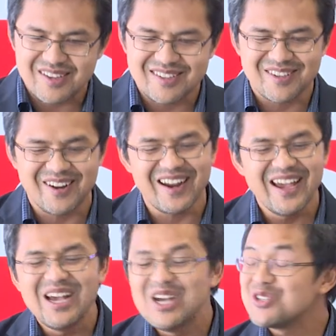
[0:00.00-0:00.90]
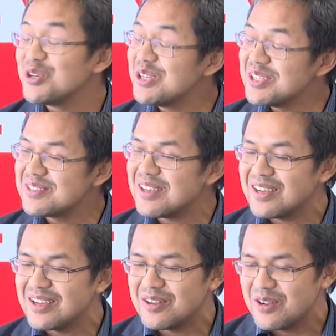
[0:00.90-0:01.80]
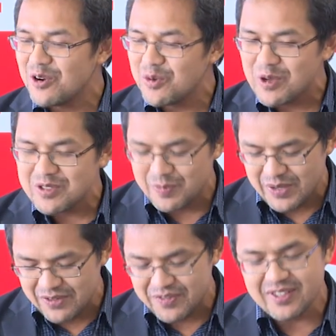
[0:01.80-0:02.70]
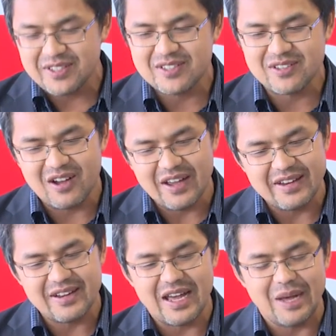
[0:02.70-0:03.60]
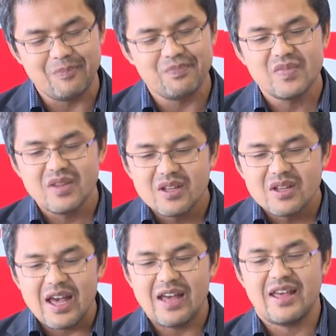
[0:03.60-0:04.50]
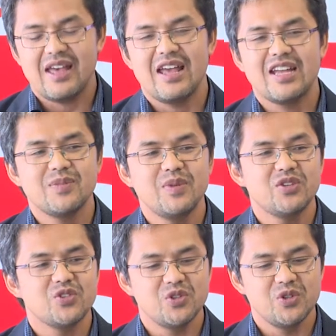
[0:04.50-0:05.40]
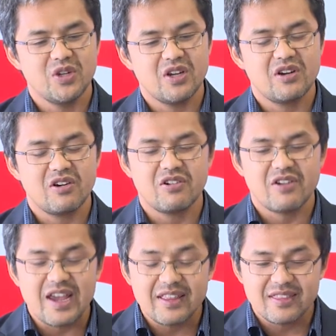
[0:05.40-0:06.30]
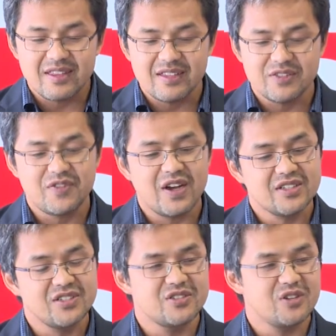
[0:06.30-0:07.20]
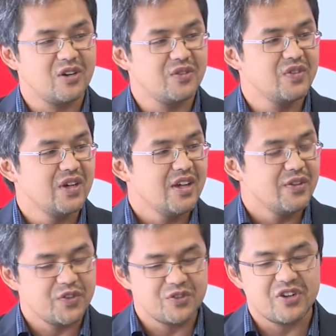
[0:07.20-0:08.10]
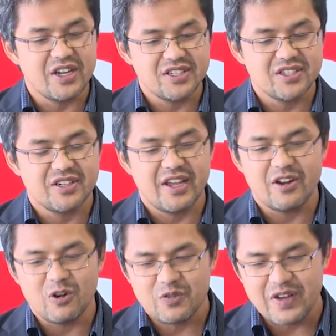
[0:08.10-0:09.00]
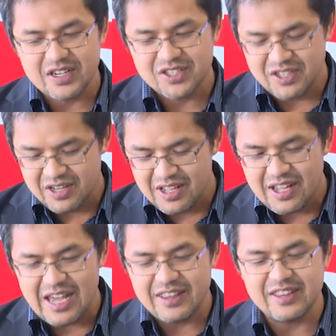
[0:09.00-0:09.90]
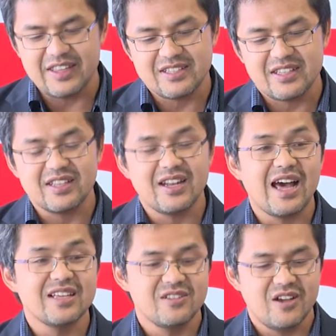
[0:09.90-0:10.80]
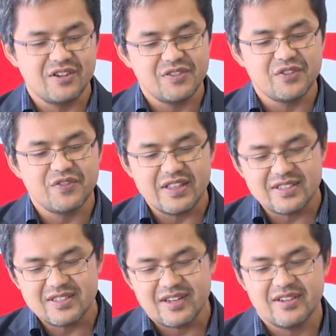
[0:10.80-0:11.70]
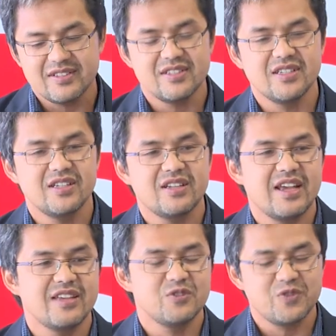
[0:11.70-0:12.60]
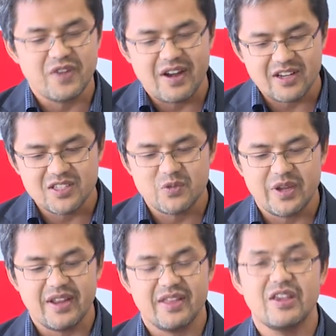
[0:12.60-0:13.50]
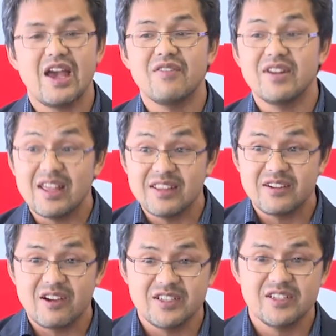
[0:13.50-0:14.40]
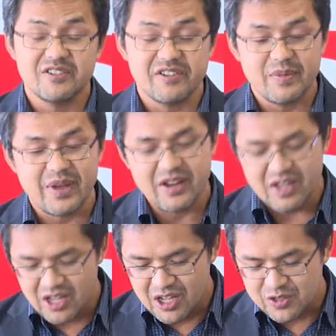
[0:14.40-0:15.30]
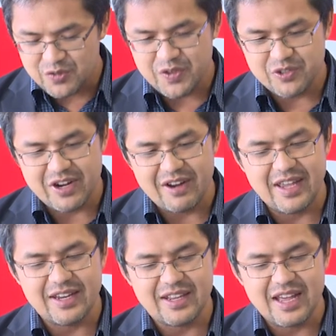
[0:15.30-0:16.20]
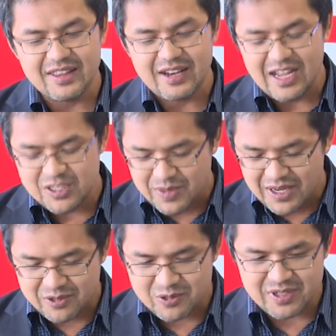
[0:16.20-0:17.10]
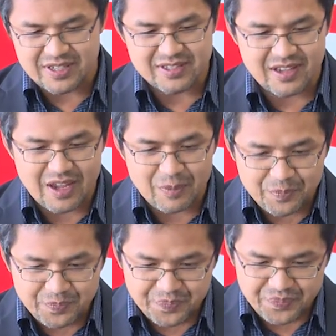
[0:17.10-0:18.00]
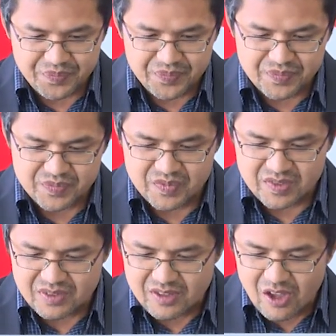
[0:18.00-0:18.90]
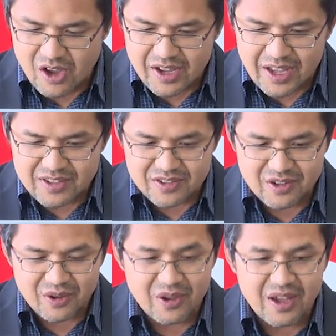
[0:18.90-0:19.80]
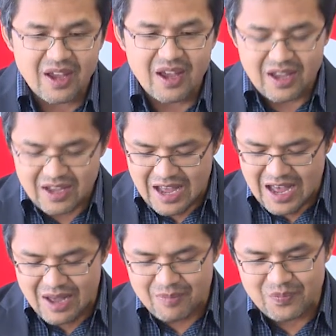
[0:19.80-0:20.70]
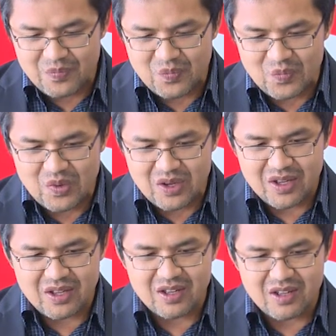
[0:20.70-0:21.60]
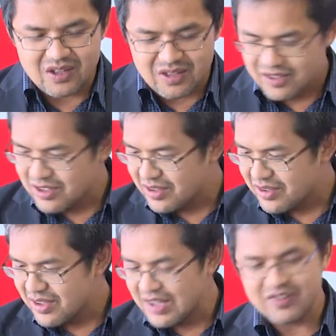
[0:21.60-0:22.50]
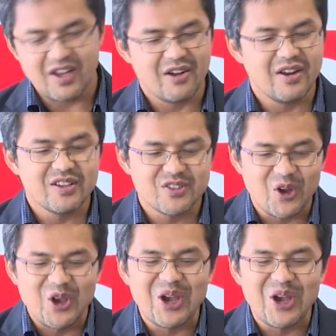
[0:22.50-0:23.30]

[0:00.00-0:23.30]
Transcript: Sorry. So it is almost a perfectly designed anatomy to create these functions of filtration and olfaction. And then there's the last line of defense there is the nasal pharynx, where you have another 90-degree bend to filter out any other large particles that escape. Okay, so I think I have to hurry. So